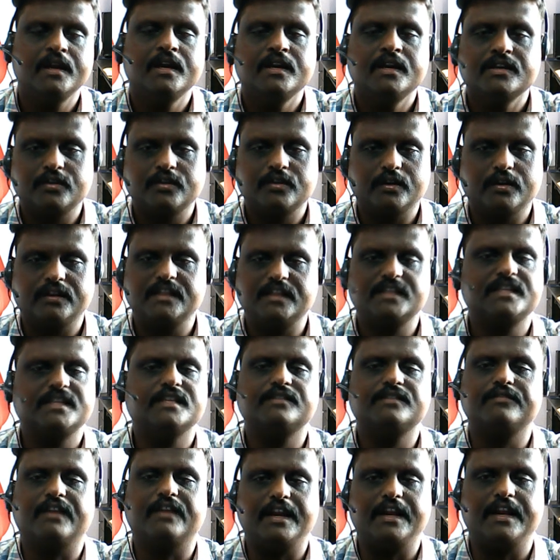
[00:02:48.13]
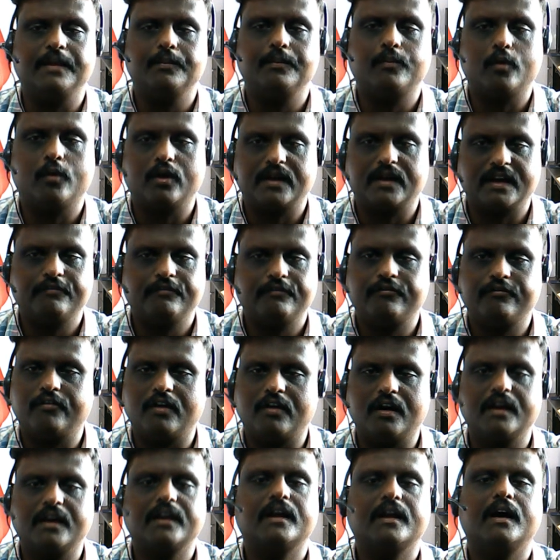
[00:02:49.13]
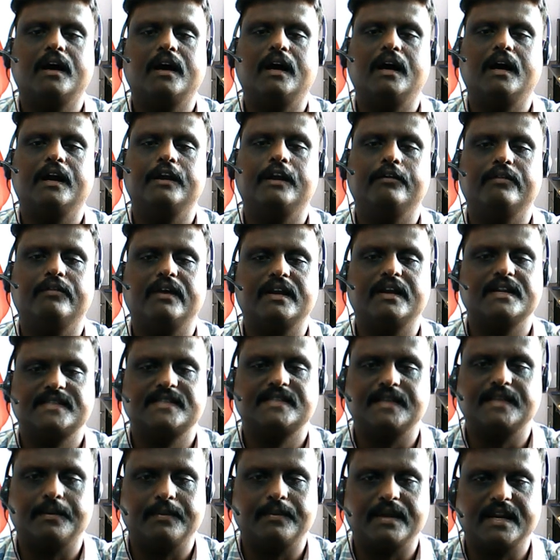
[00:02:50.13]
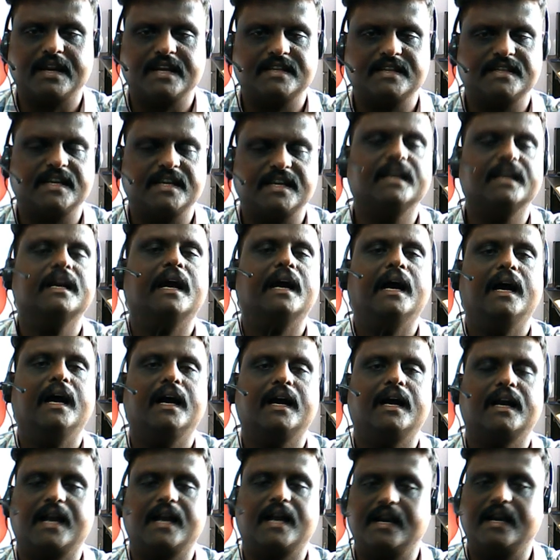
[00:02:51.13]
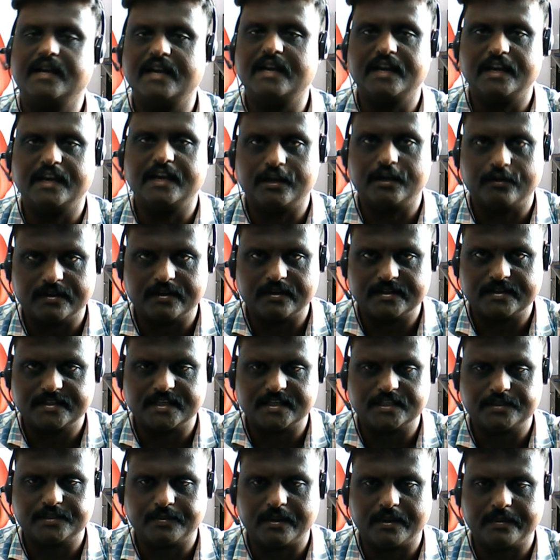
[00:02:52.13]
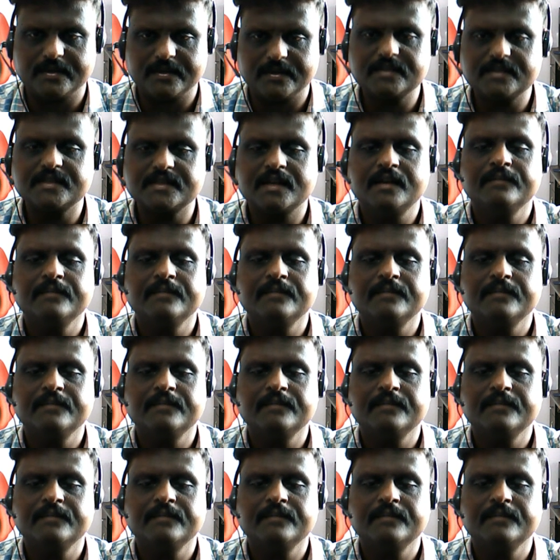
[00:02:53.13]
So this is very important for your summarizing content in your research papers.